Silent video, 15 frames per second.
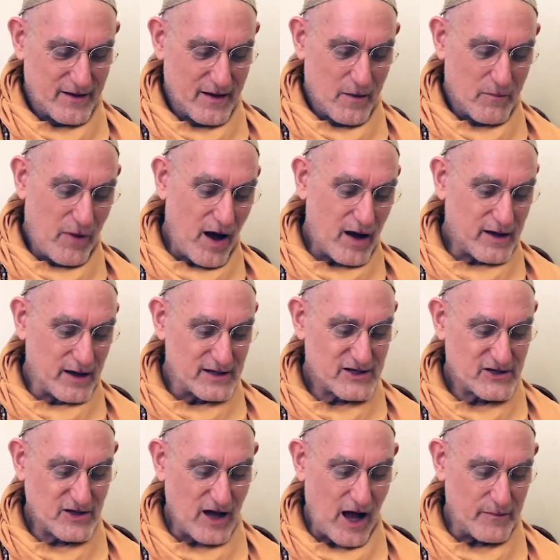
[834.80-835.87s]
Baka
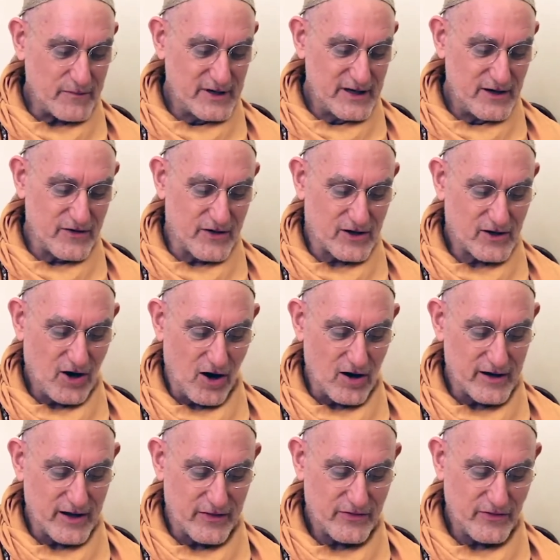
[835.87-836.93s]
stopped near the cart
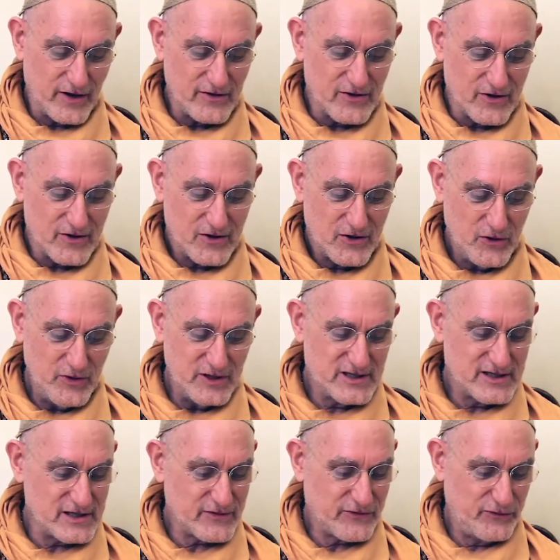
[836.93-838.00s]
and thundered, who is
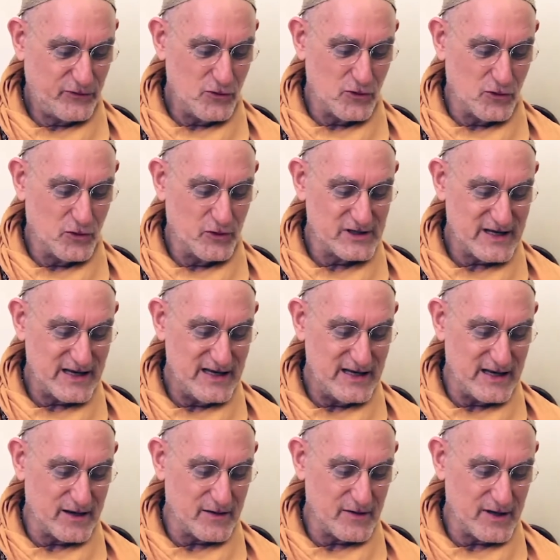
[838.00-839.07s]
this fool who is
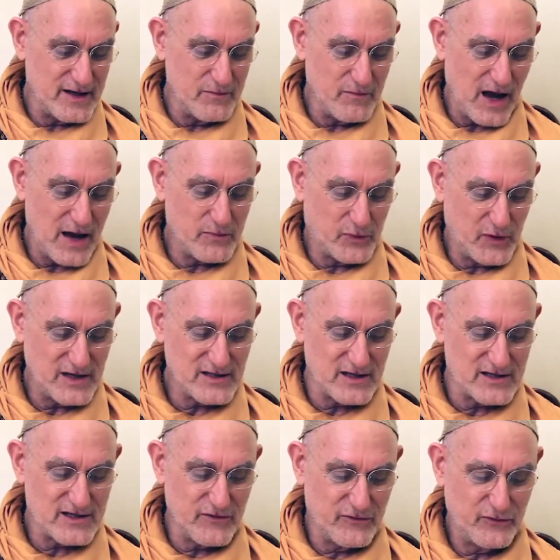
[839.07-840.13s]
eating in my
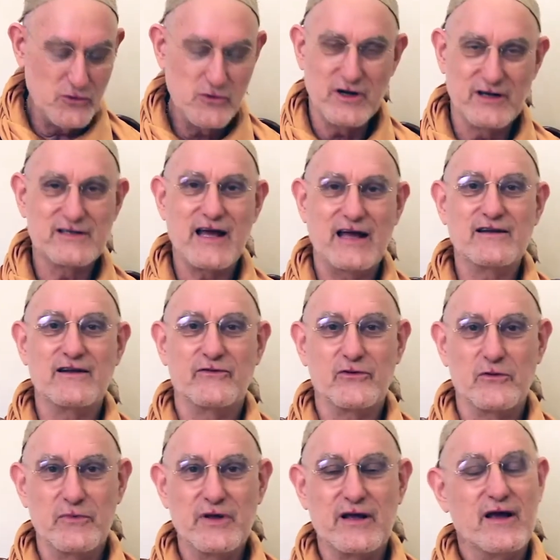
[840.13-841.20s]
presence the food intended for
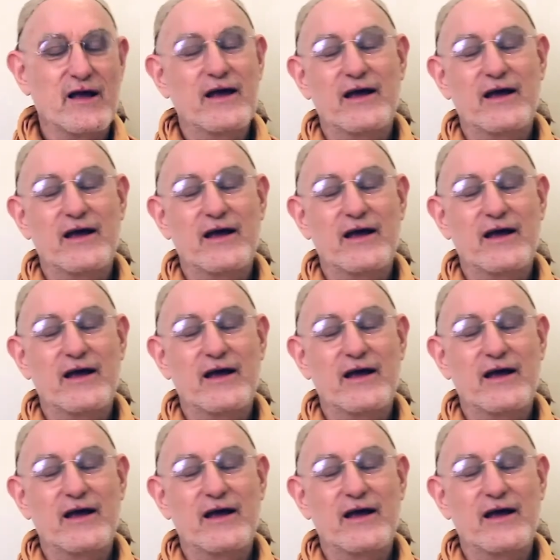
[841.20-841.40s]
me?